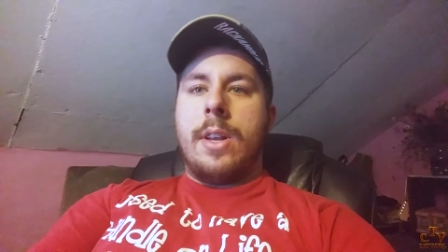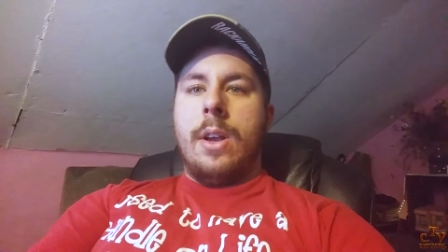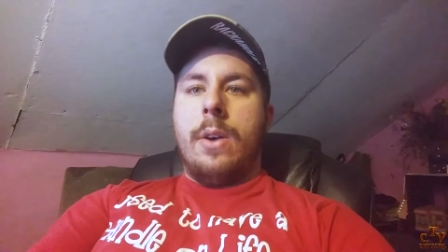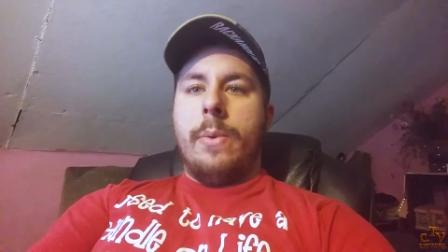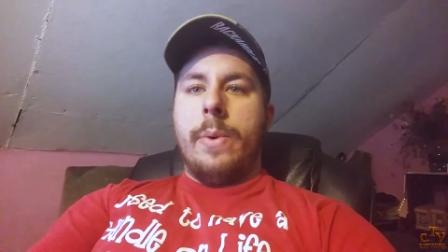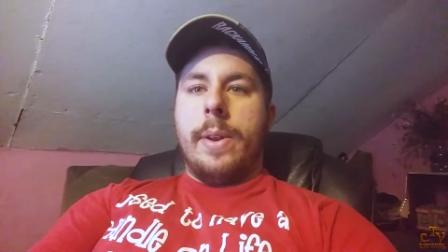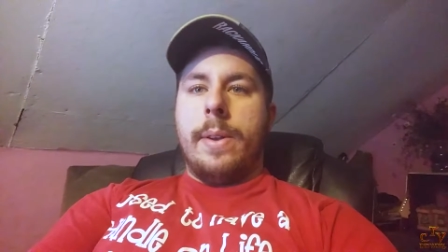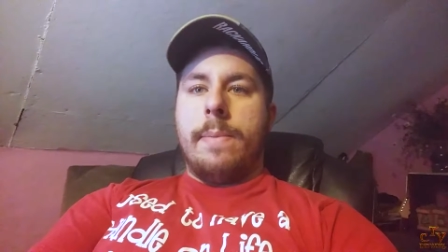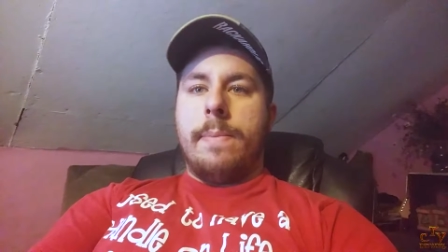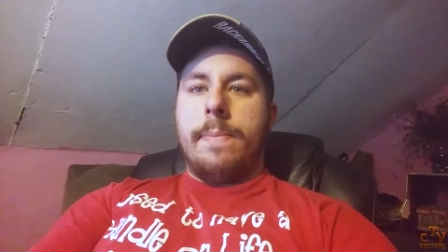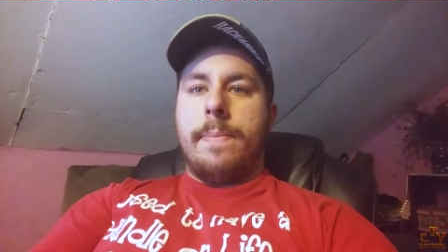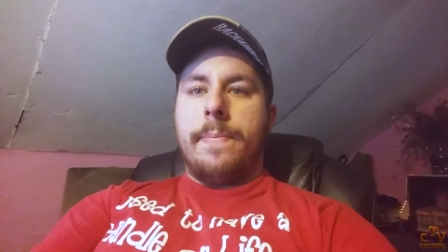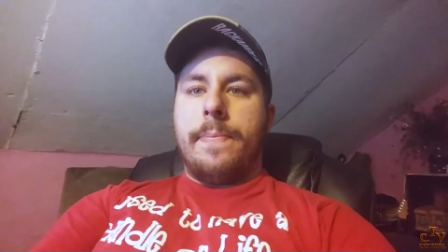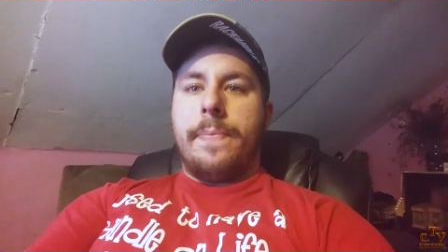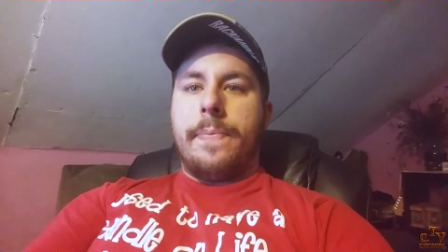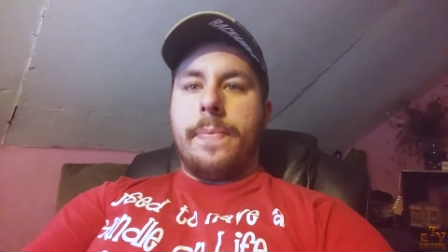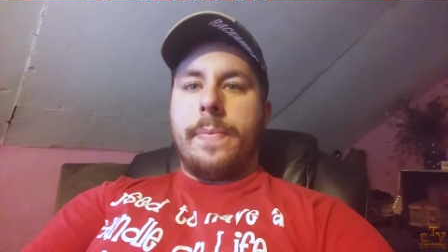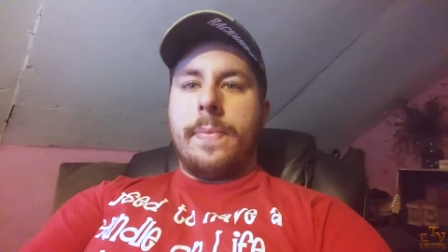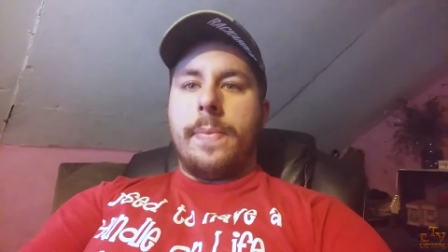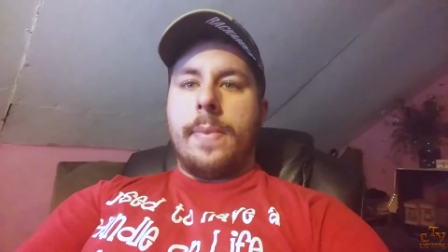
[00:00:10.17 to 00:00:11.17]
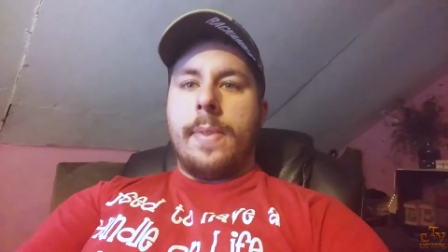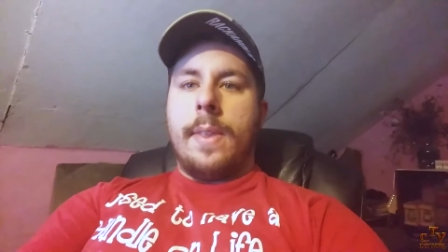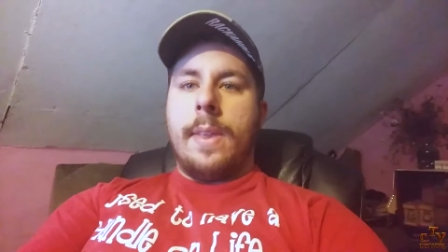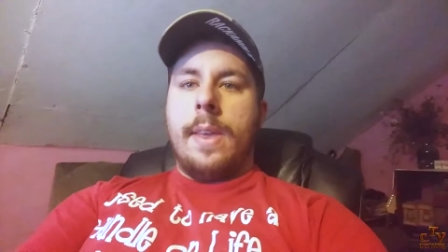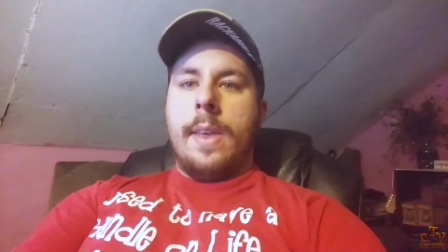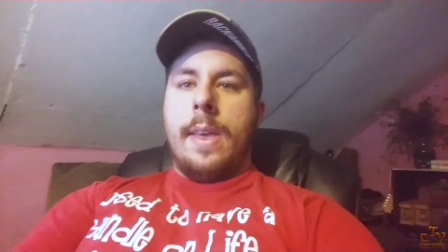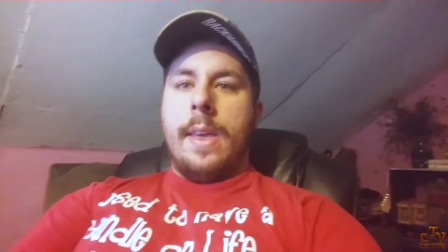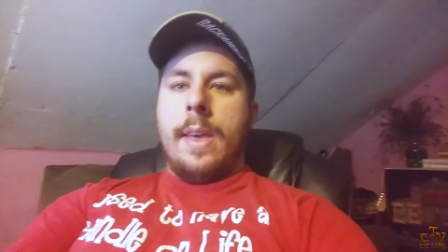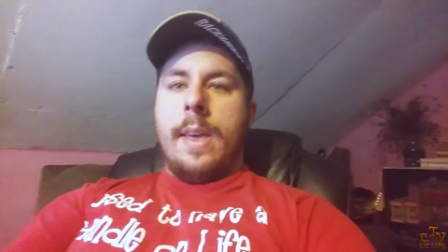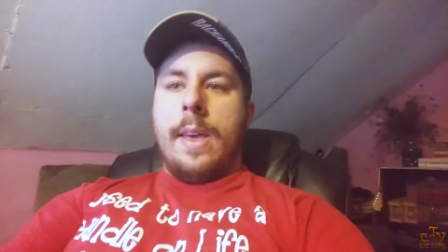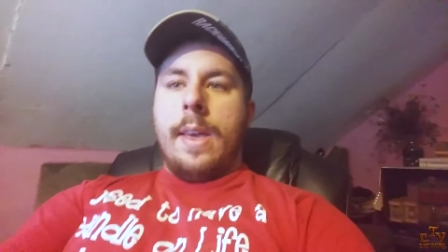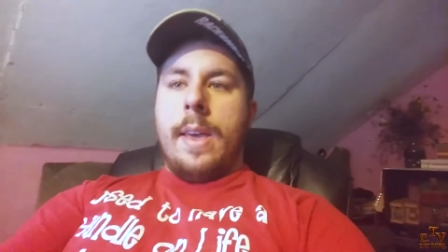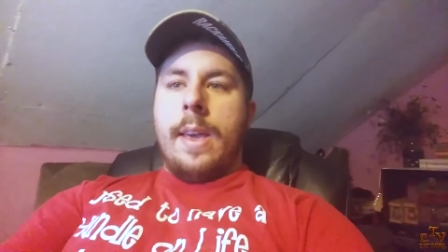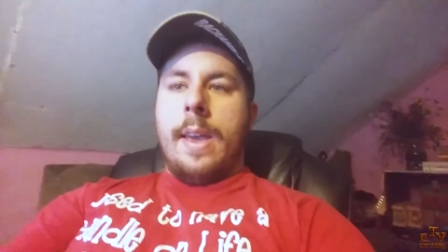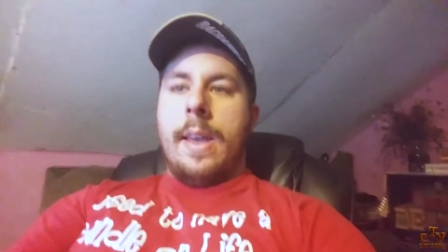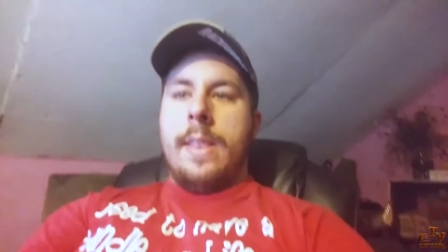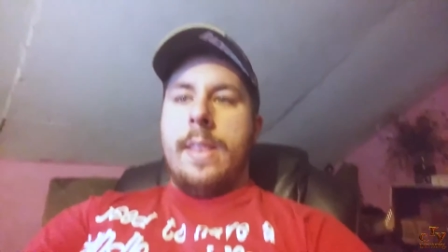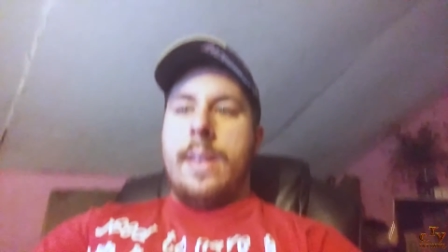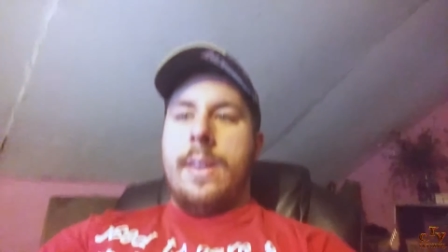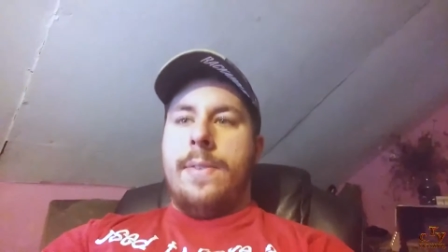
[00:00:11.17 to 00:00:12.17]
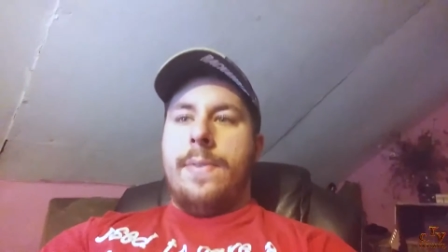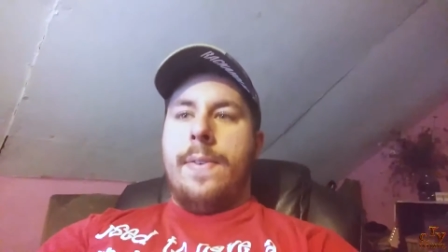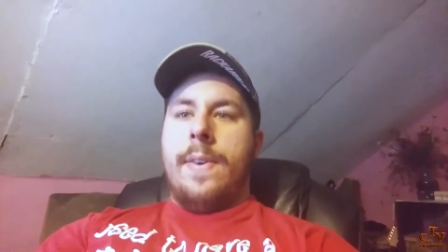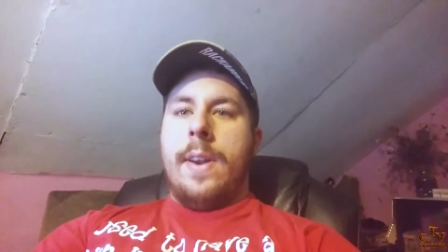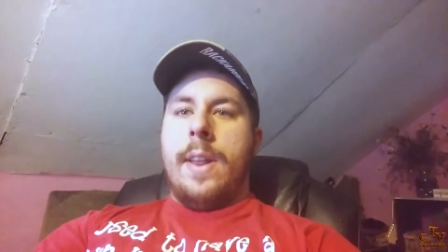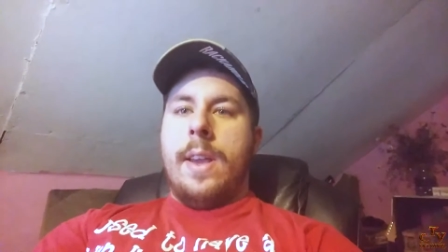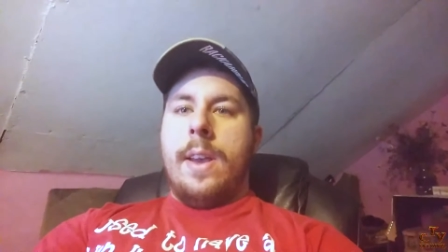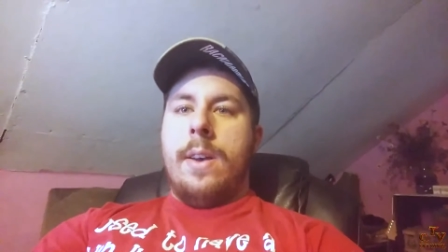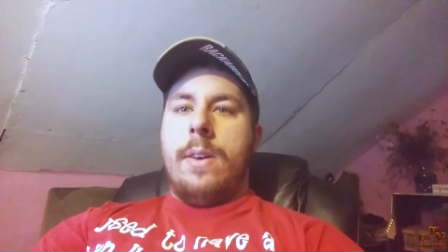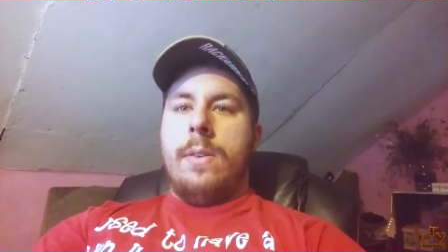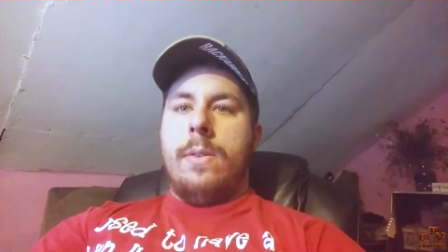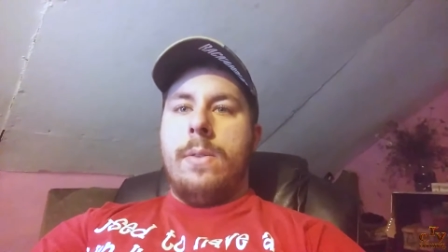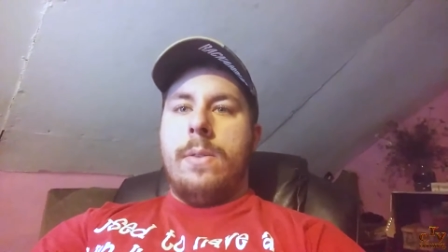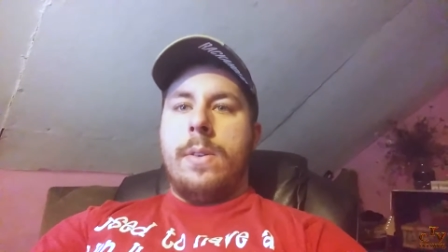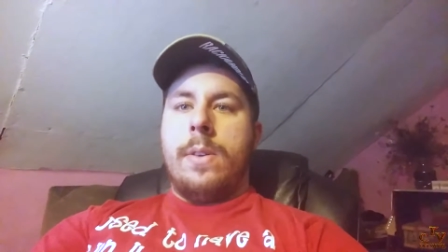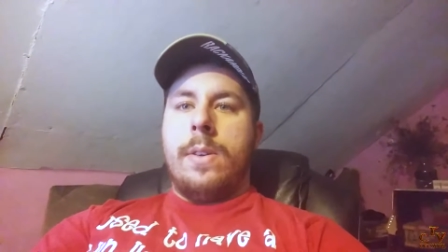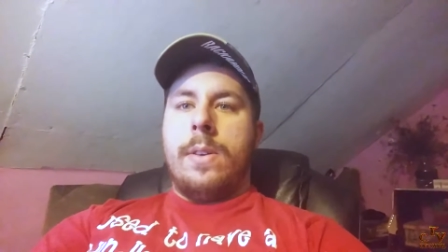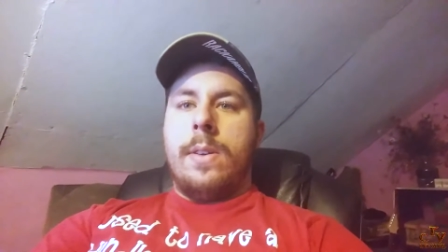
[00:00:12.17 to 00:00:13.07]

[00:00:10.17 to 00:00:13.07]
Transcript: it going? In this video,